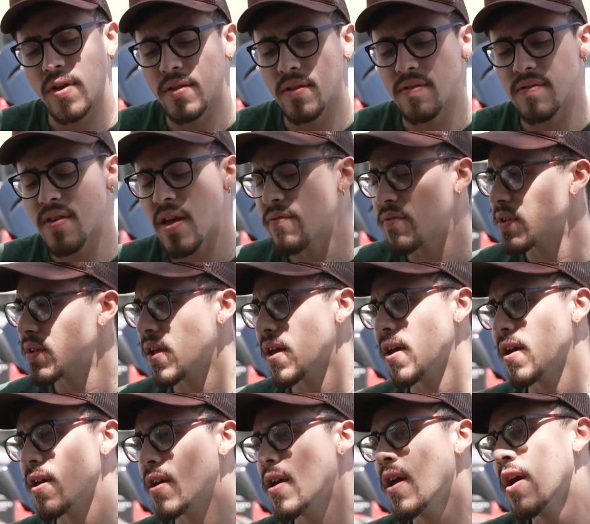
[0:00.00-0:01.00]
You get the seven
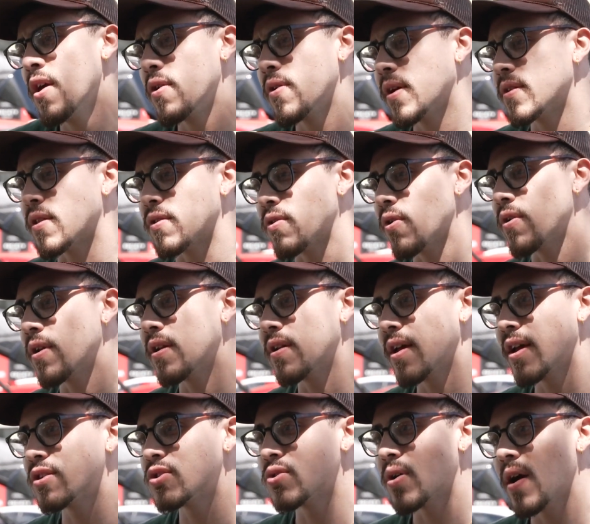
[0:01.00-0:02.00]
day, you get the 30
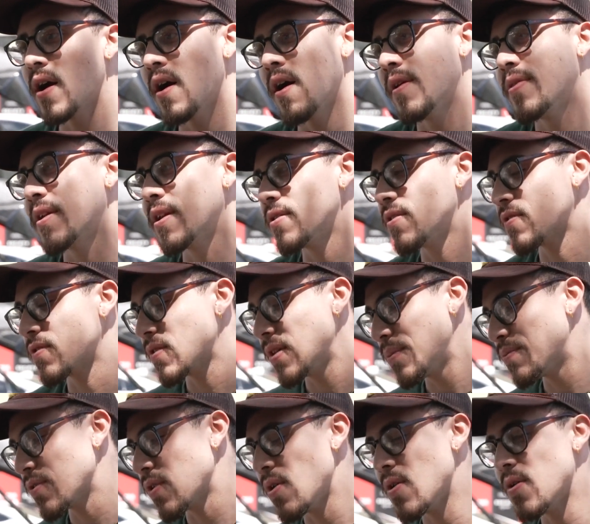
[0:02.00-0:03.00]
day trial, and then it just keeps